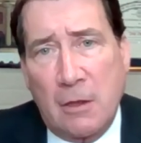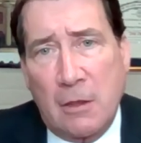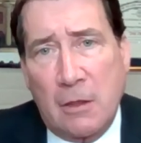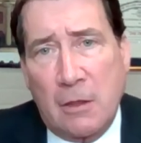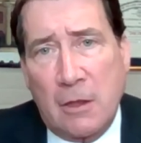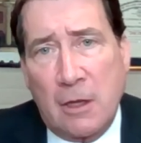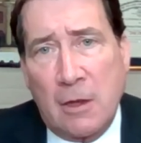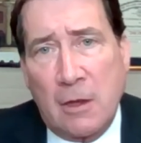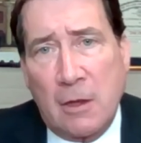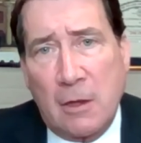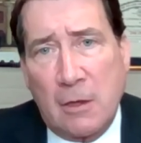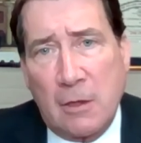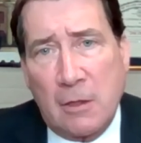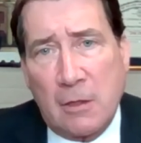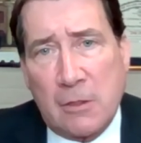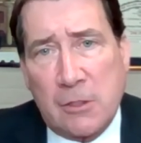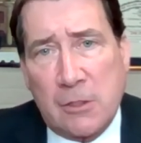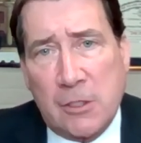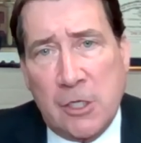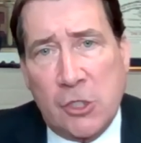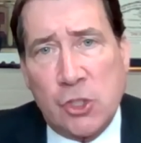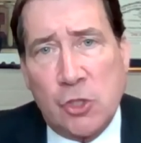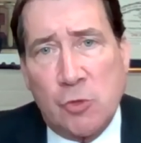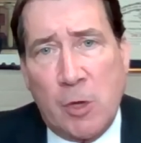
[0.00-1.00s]
The
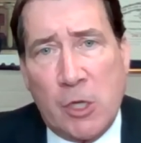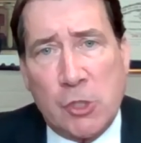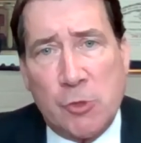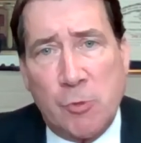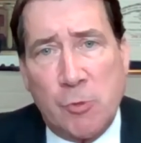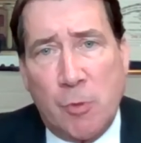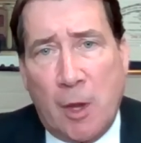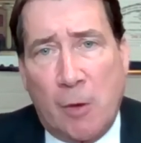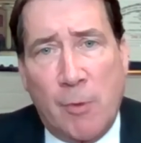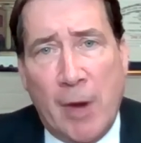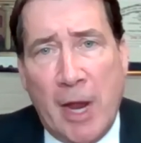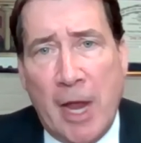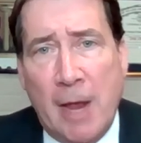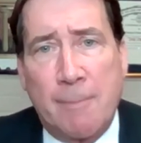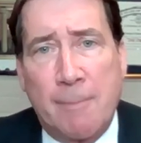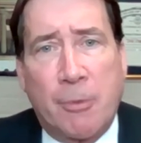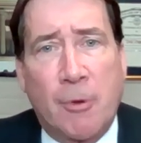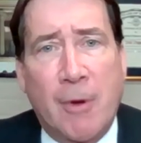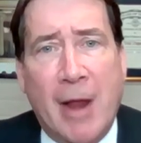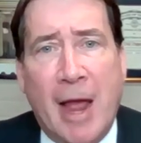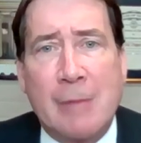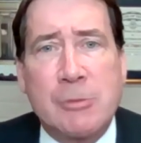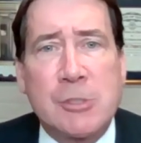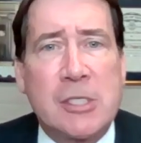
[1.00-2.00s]
situation with Iran
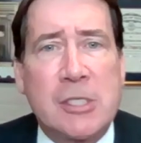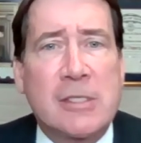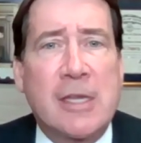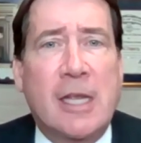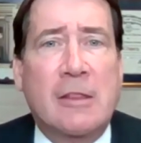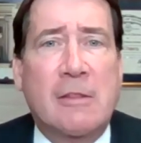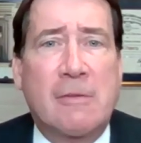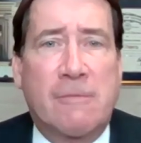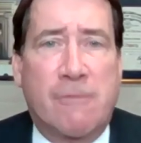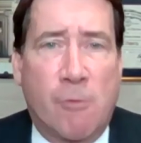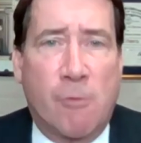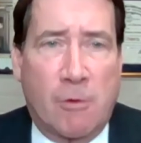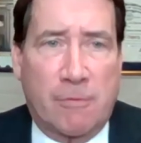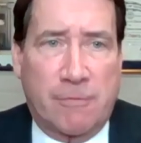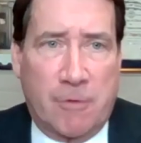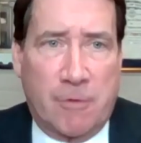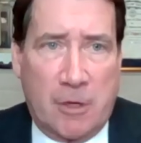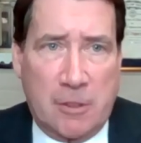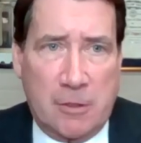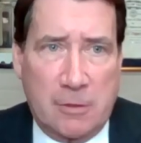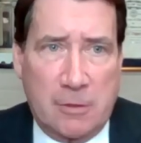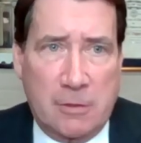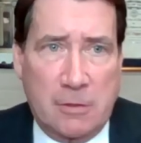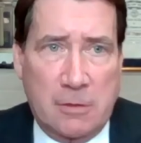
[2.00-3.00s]
perhaps is at the
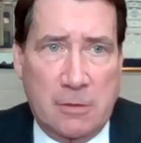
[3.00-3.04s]
forefront